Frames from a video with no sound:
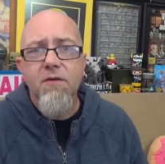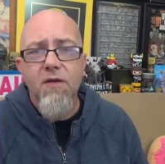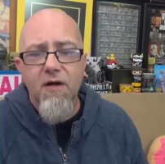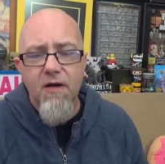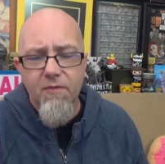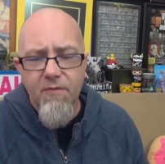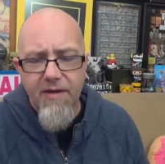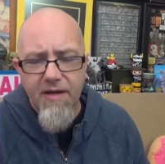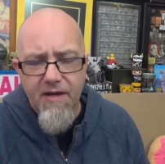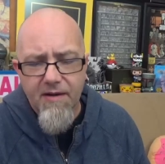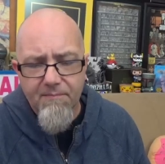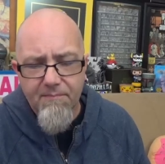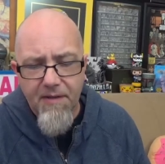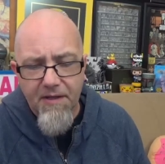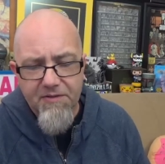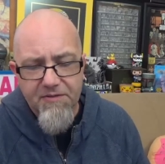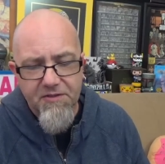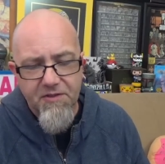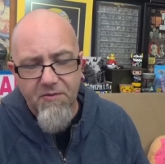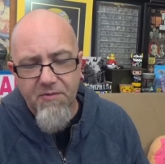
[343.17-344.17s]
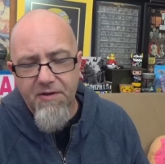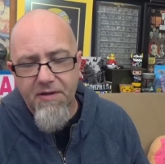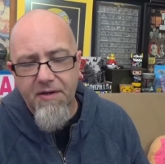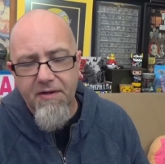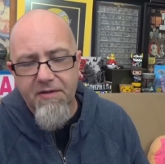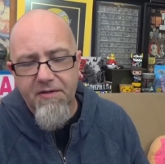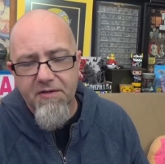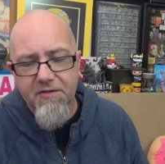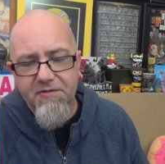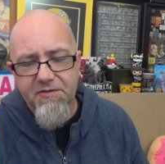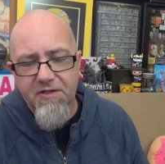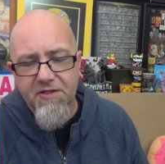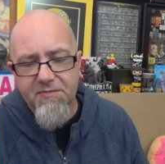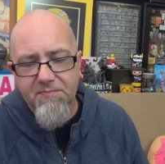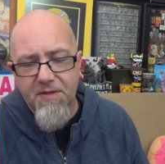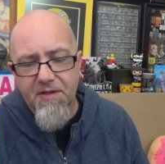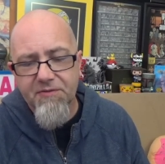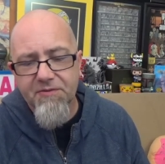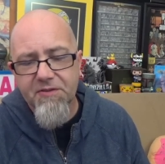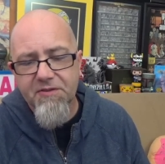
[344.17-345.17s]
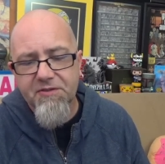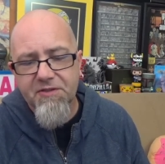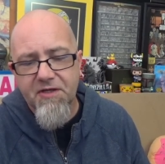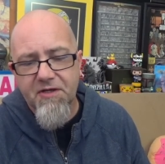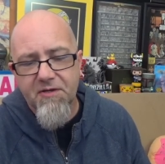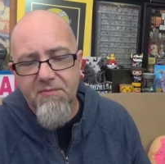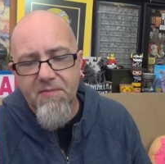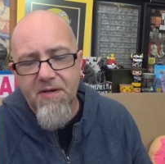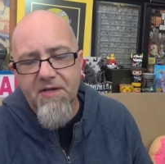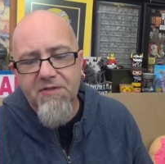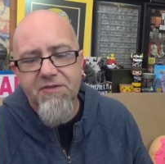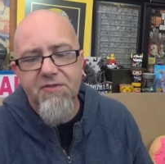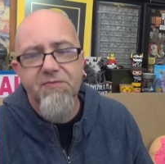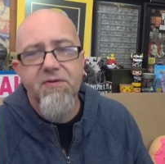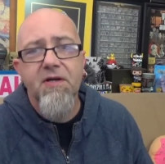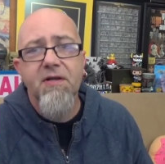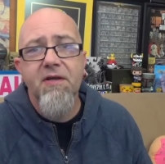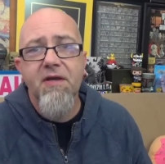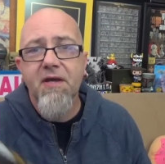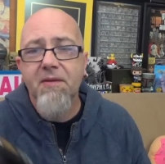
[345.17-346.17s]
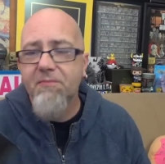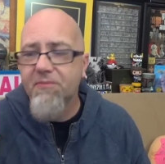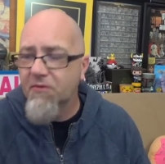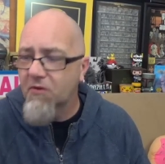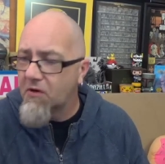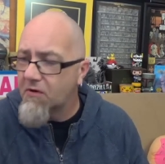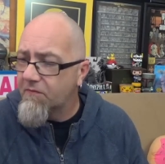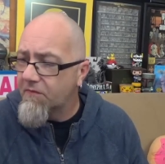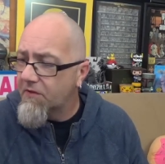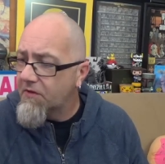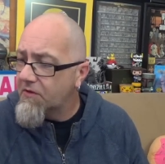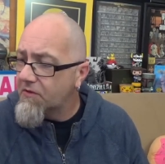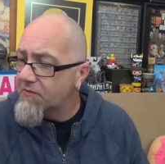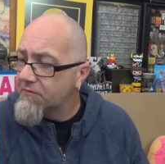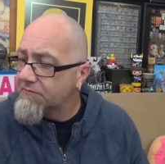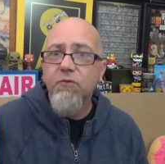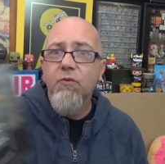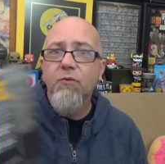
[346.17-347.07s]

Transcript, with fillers: Alright, we got a mix going on here. It says melted cheddar, mozzarella, and provolone.